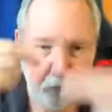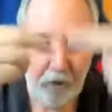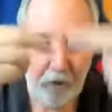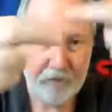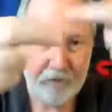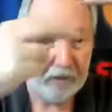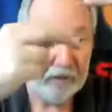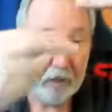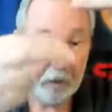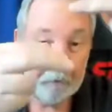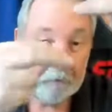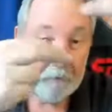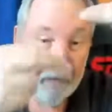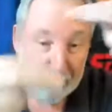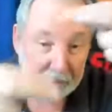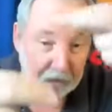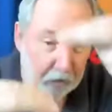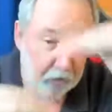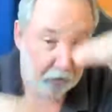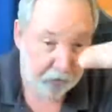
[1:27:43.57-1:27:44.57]
with a little
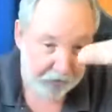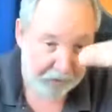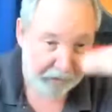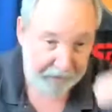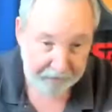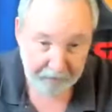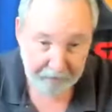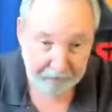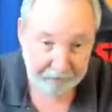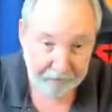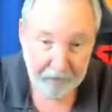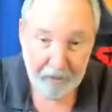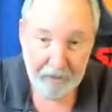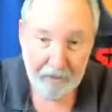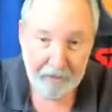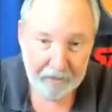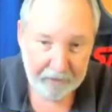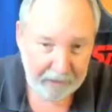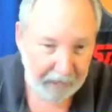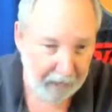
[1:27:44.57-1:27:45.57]
menu set of
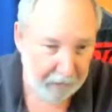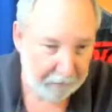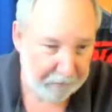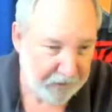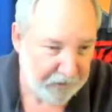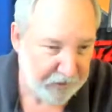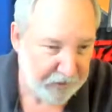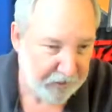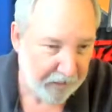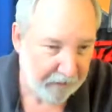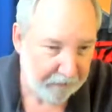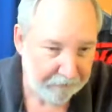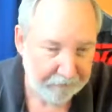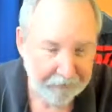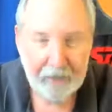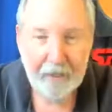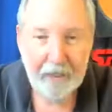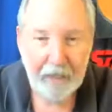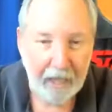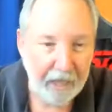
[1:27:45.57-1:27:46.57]
common stuff,
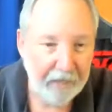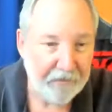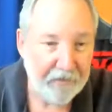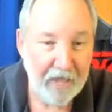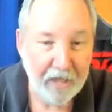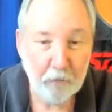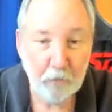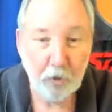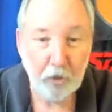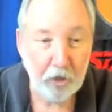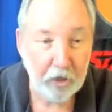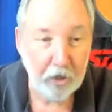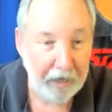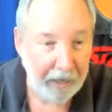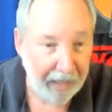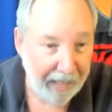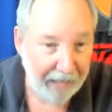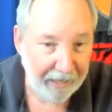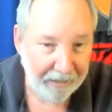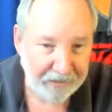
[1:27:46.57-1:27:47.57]
and then we're going
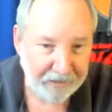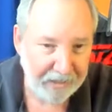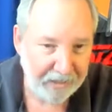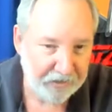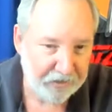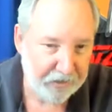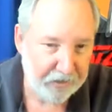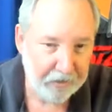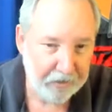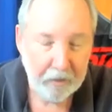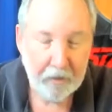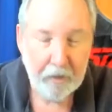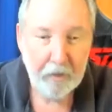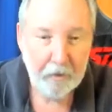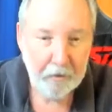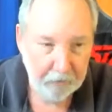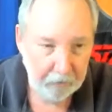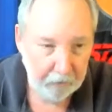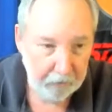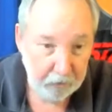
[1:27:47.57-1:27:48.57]
to access it
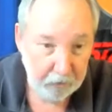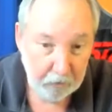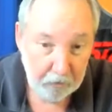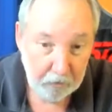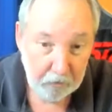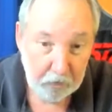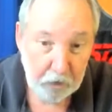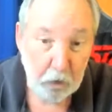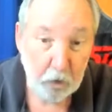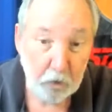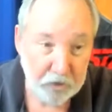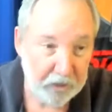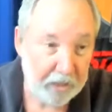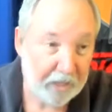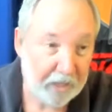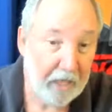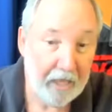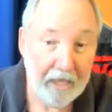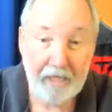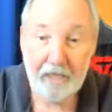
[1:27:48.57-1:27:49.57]

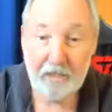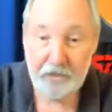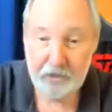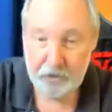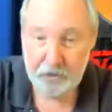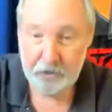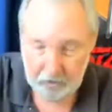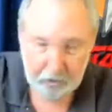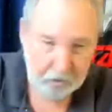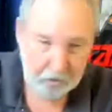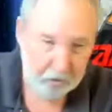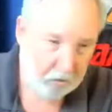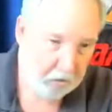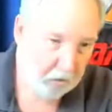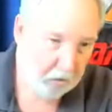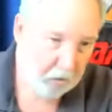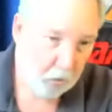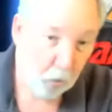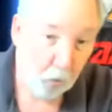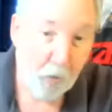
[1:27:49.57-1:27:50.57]
using its
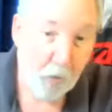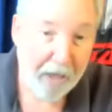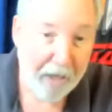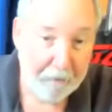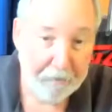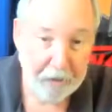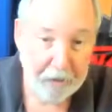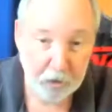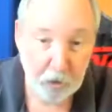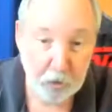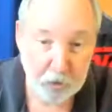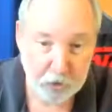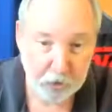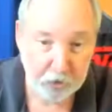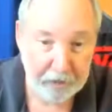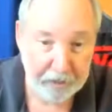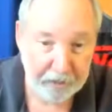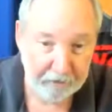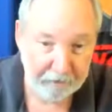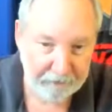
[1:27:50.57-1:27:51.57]
web user
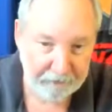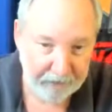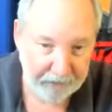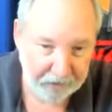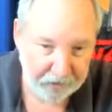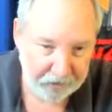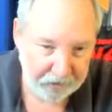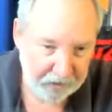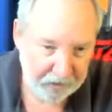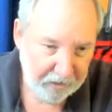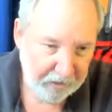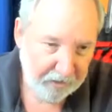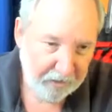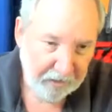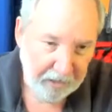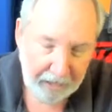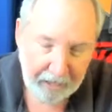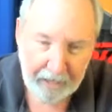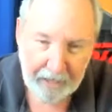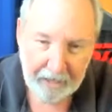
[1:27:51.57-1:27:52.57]
interface
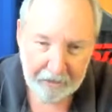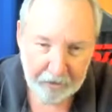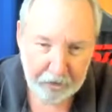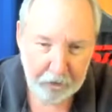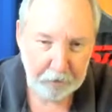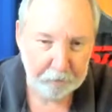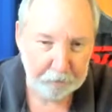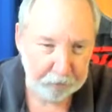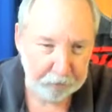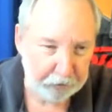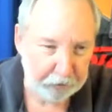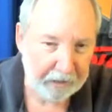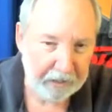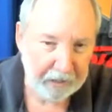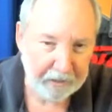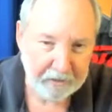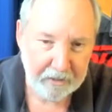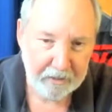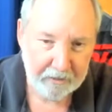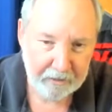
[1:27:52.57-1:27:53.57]
and
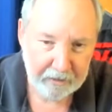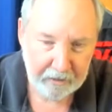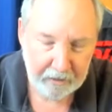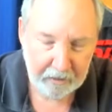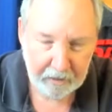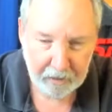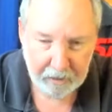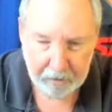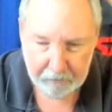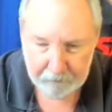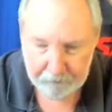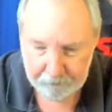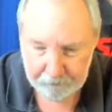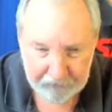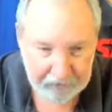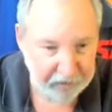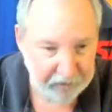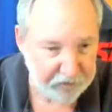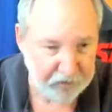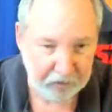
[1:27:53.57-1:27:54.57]
complete the uh,
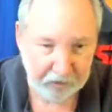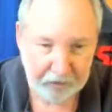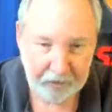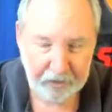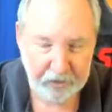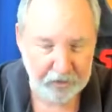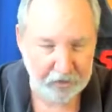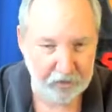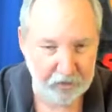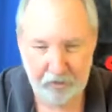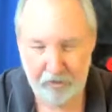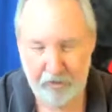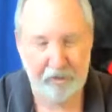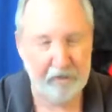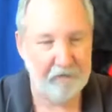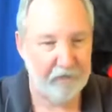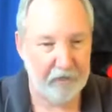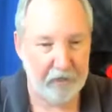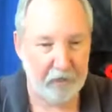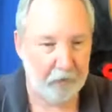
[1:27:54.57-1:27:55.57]
the installation or the
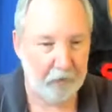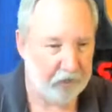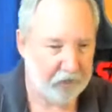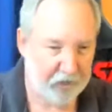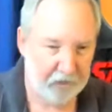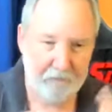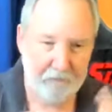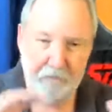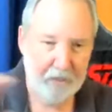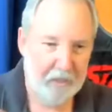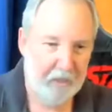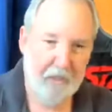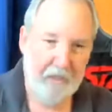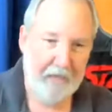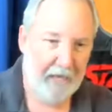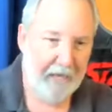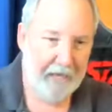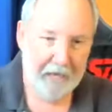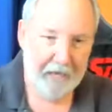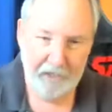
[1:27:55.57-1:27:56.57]
configuration.
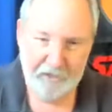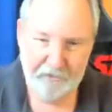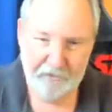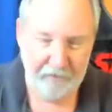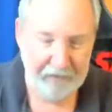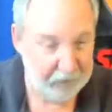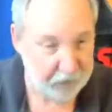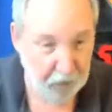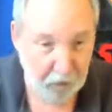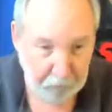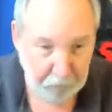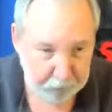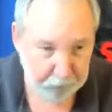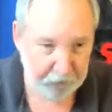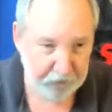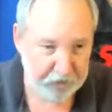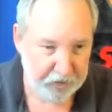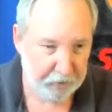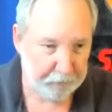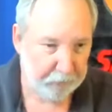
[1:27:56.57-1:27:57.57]
And it's it's all
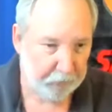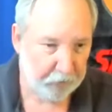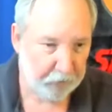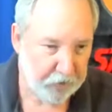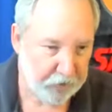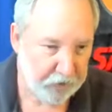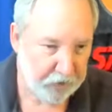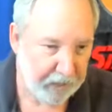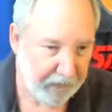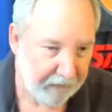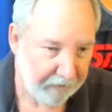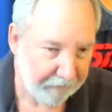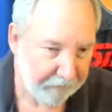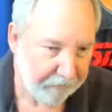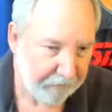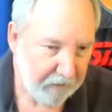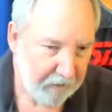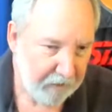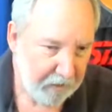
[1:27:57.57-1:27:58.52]
pretty simple stuff.